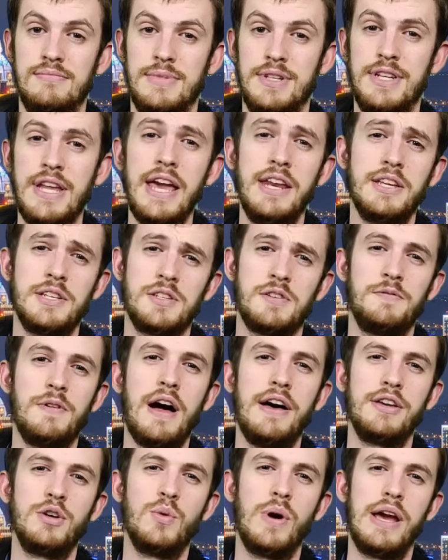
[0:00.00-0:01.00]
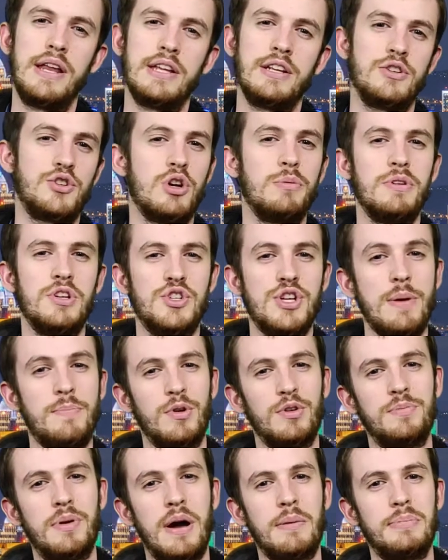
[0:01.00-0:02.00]
Nate is evaluating German
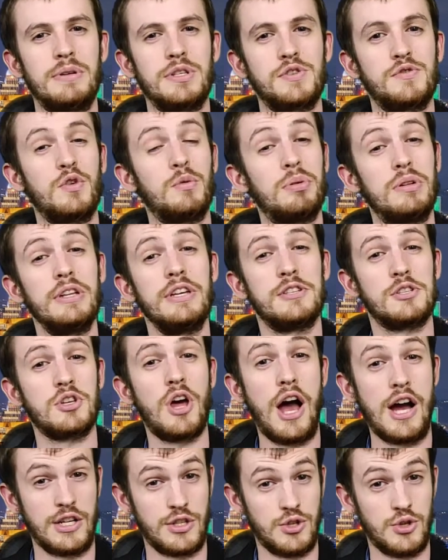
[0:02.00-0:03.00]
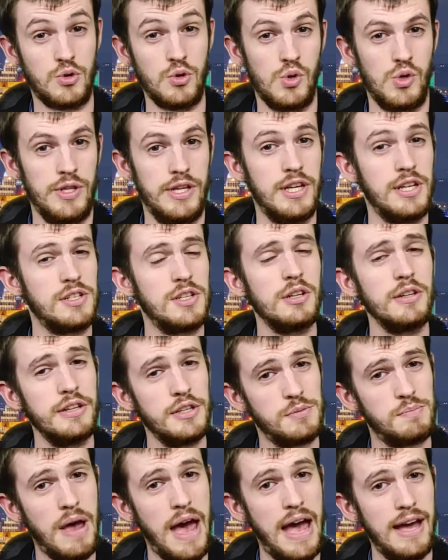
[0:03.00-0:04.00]
Shepherd puppies for police dog school, and until
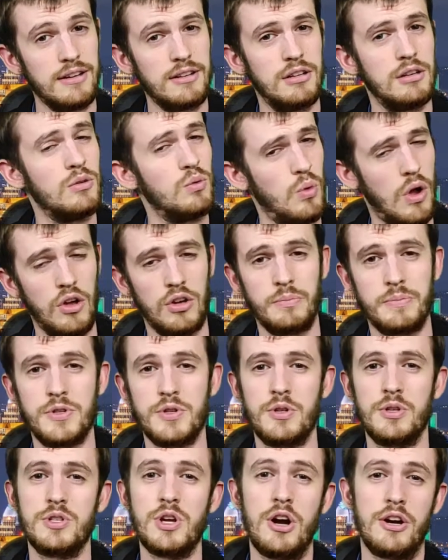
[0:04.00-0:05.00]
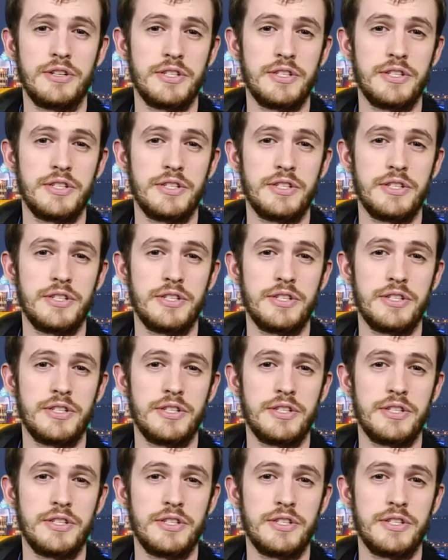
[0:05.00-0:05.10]
he's back, welcome to the dark